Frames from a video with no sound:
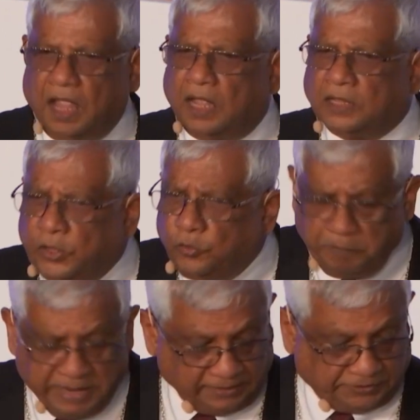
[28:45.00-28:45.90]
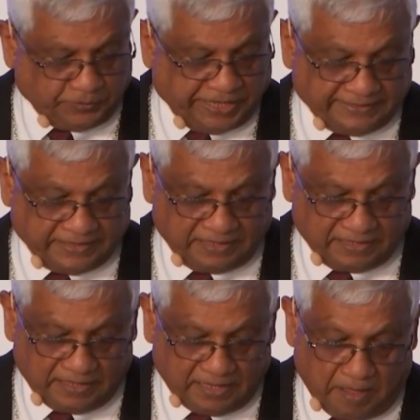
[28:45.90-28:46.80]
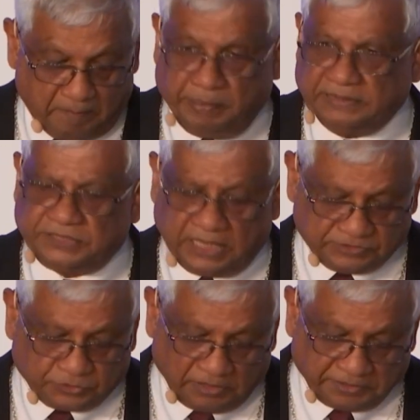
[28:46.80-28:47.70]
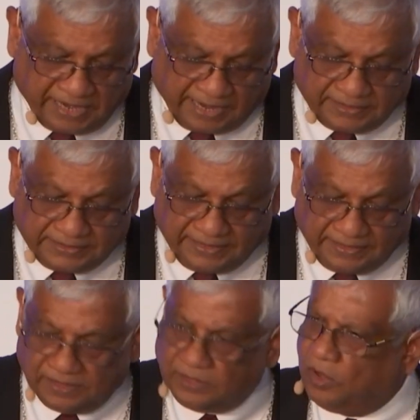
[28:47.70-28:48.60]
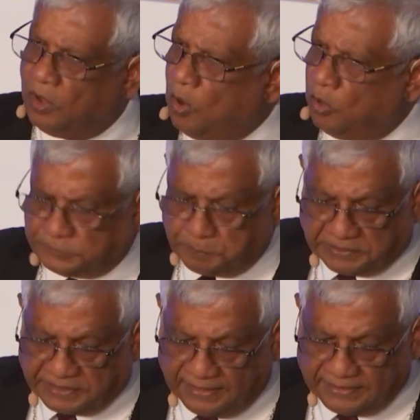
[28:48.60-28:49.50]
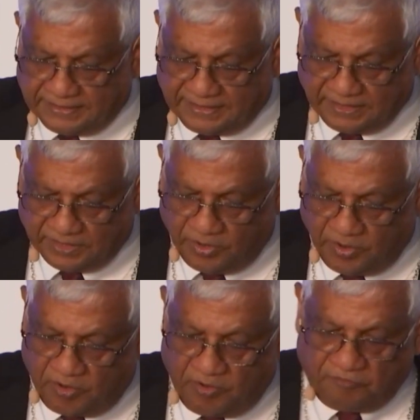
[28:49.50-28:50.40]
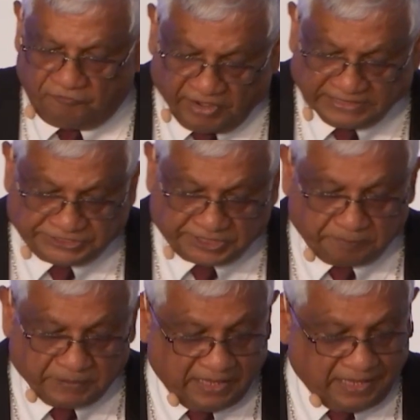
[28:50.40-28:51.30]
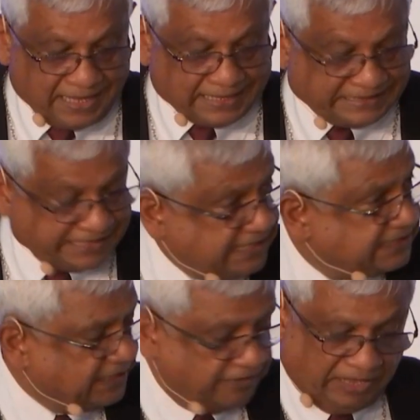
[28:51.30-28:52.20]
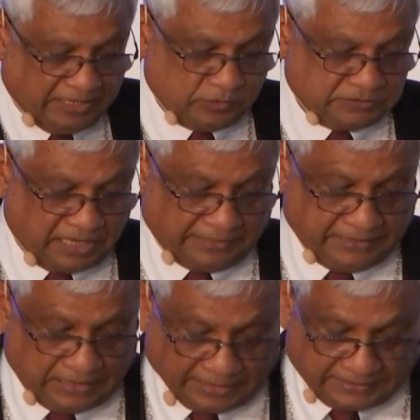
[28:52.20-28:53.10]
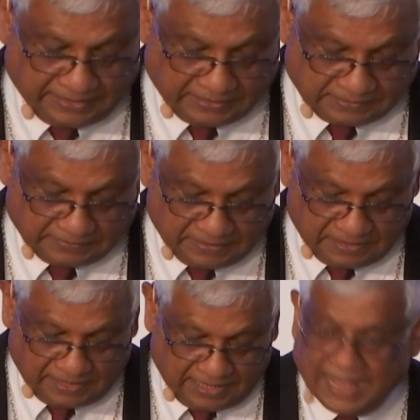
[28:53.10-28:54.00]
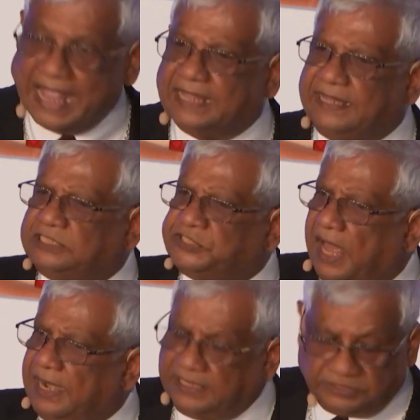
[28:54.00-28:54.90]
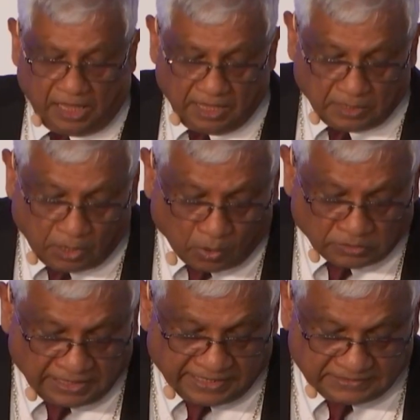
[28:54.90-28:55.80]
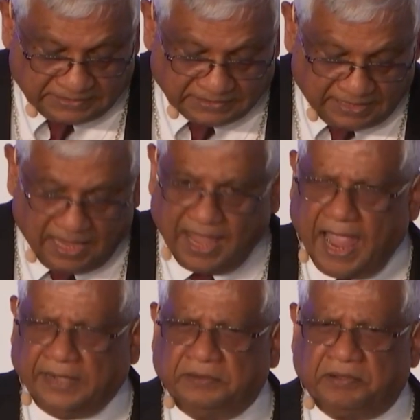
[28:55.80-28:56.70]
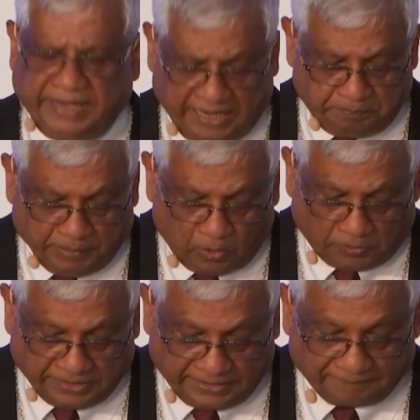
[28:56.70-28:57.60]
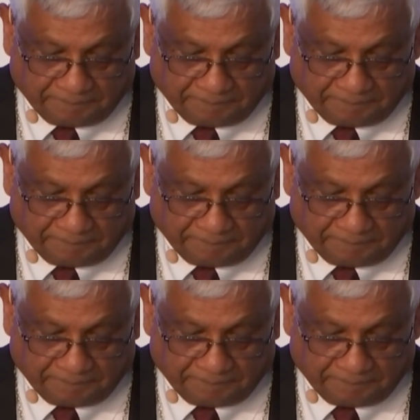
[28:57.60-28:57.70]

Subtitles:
A good meal together builds solidarity, hospitality, friendship. These are the values I delight in. They challenge loneliness and create belonging.